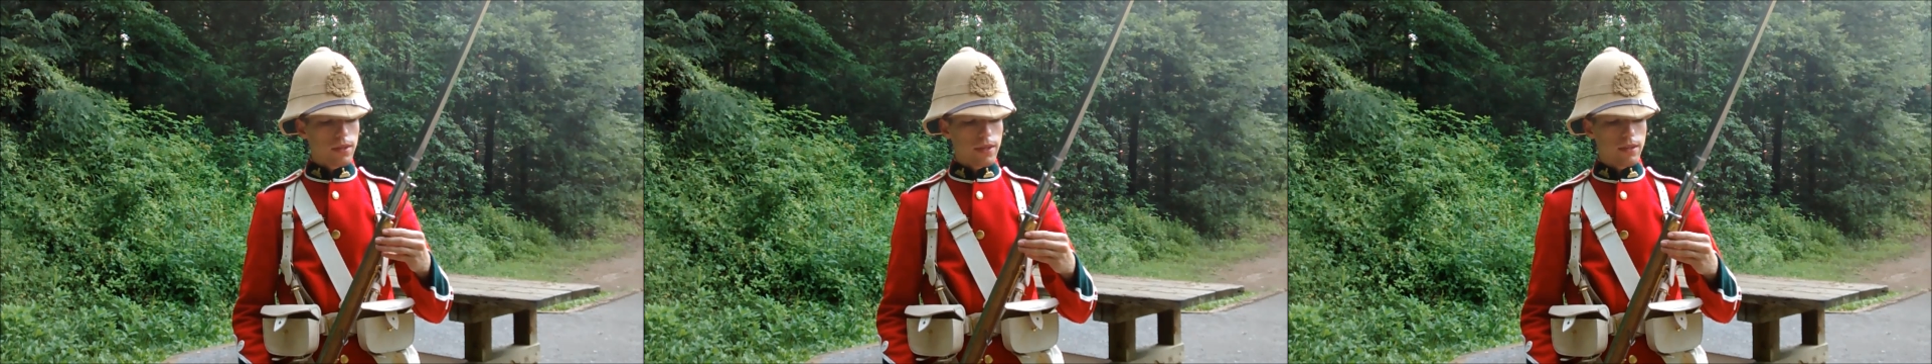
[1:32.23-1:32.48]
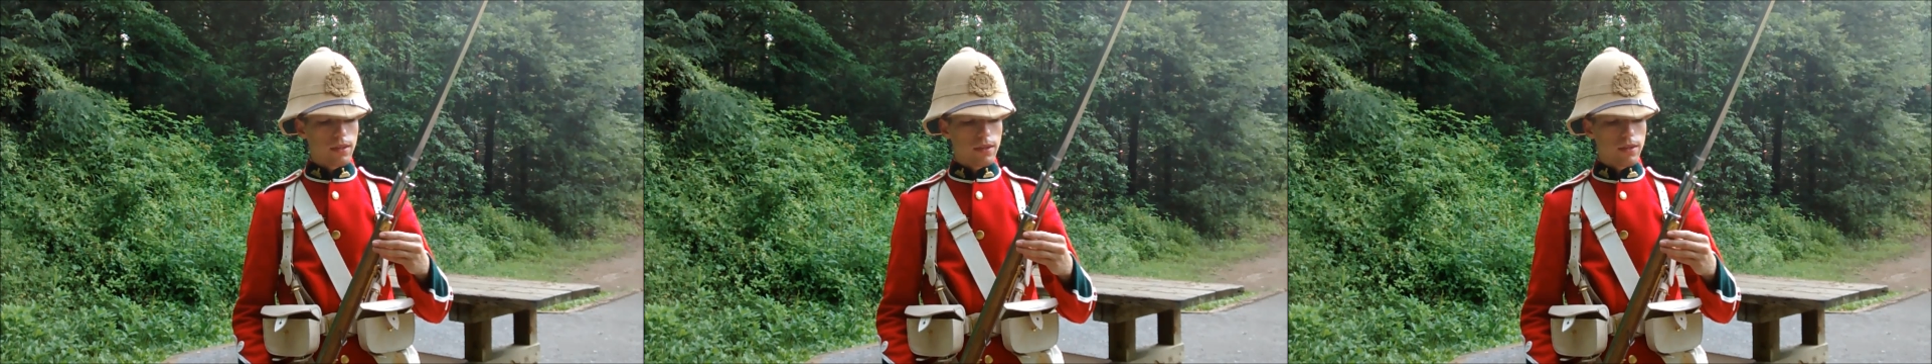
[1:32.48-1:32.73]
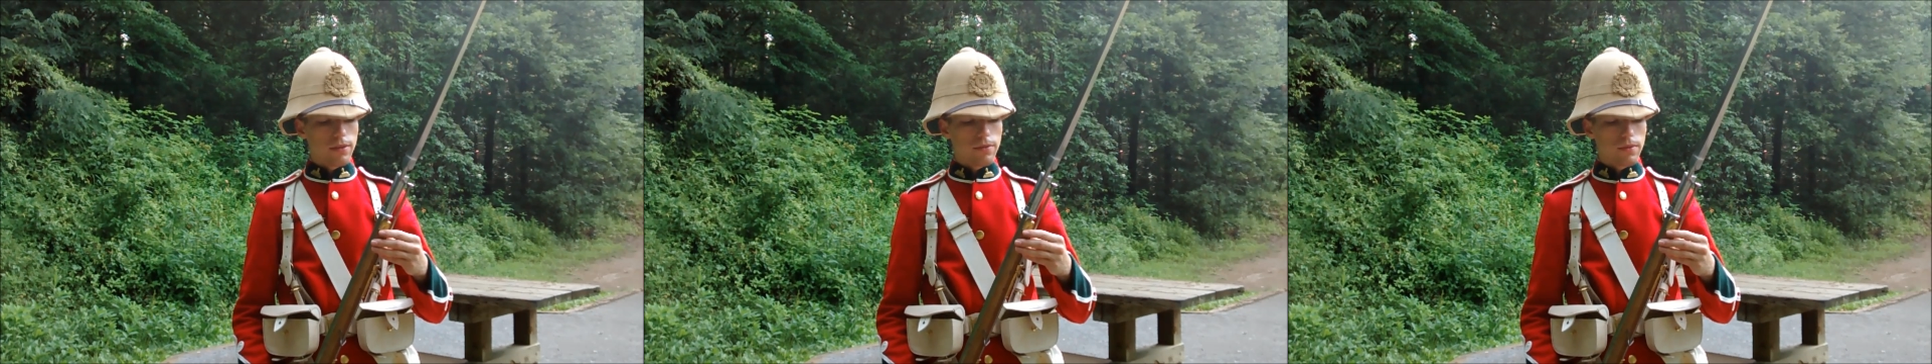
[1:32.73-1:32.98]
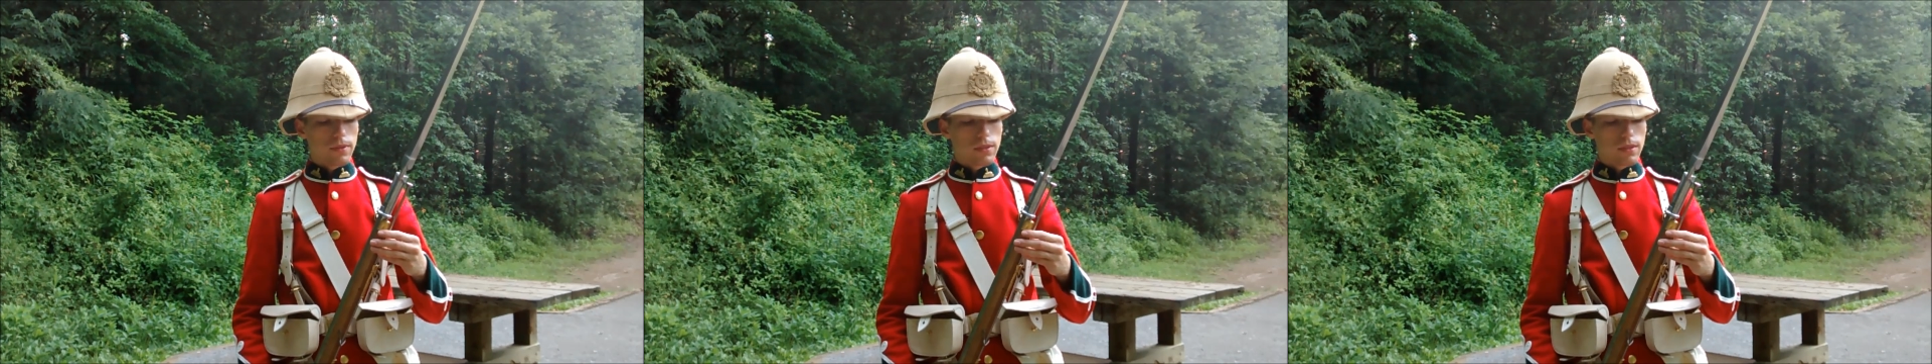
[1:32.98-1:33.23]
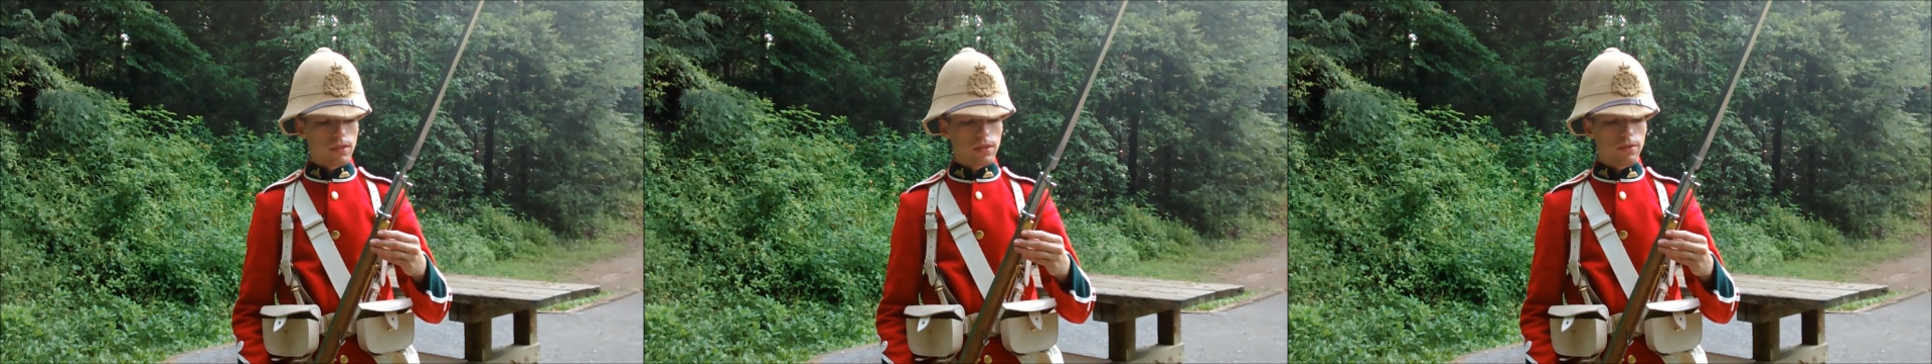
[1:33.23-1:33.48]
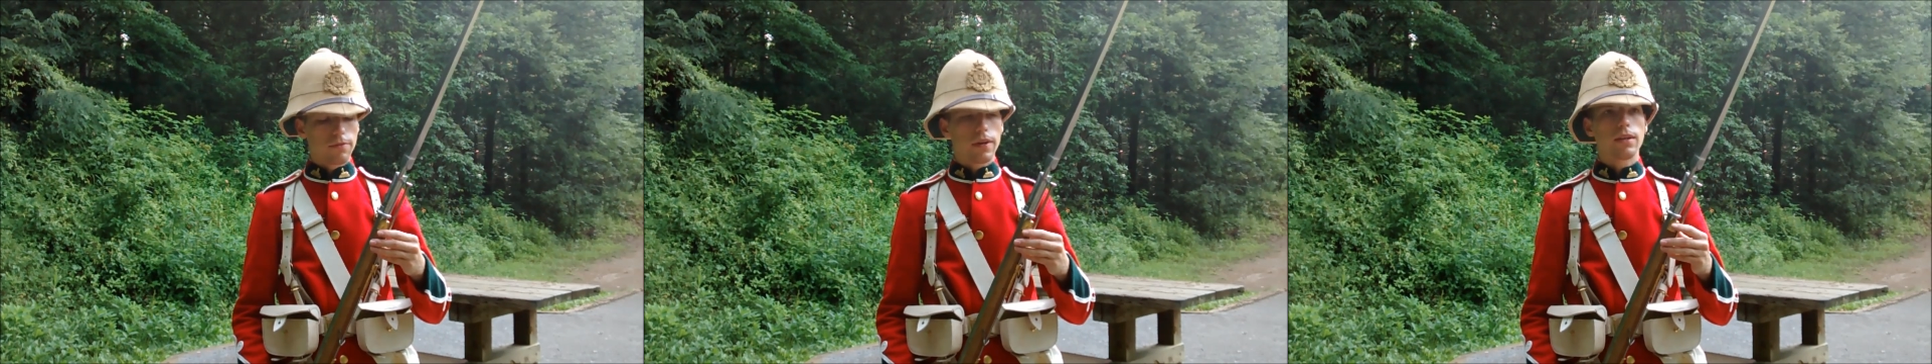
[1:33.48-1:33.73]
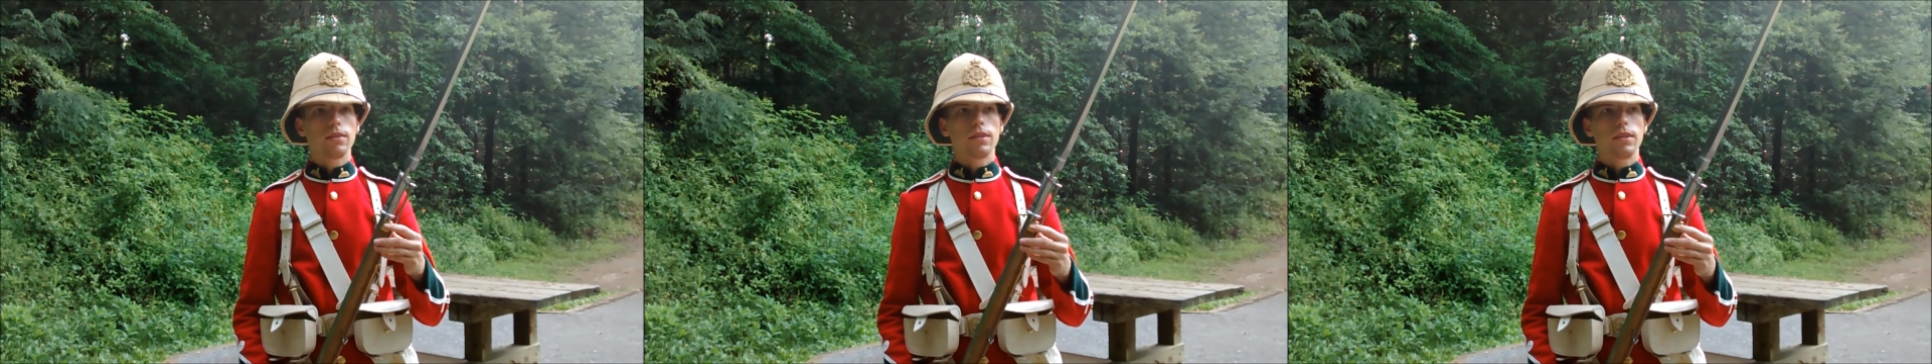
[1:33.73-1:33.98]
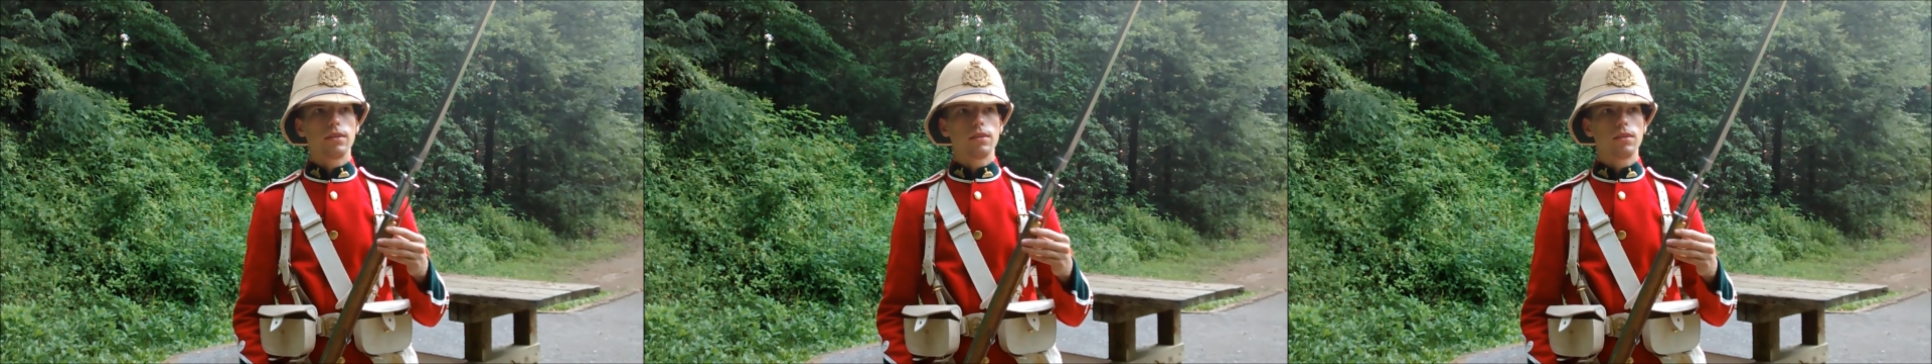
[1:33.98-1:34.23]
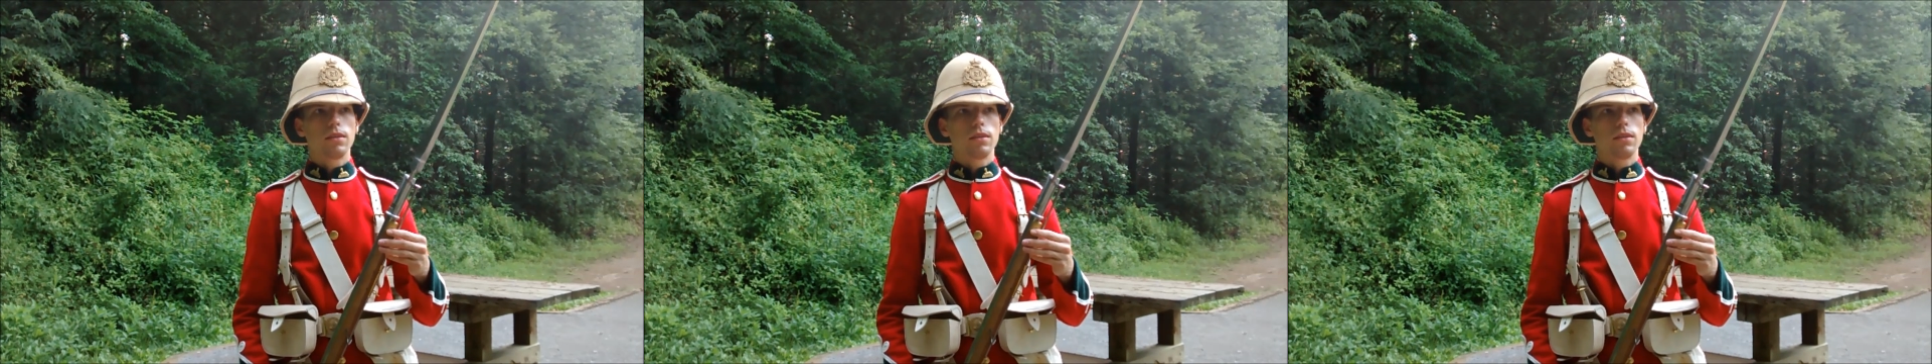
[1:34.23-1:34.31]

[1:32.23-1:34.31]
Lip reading: and then it was finally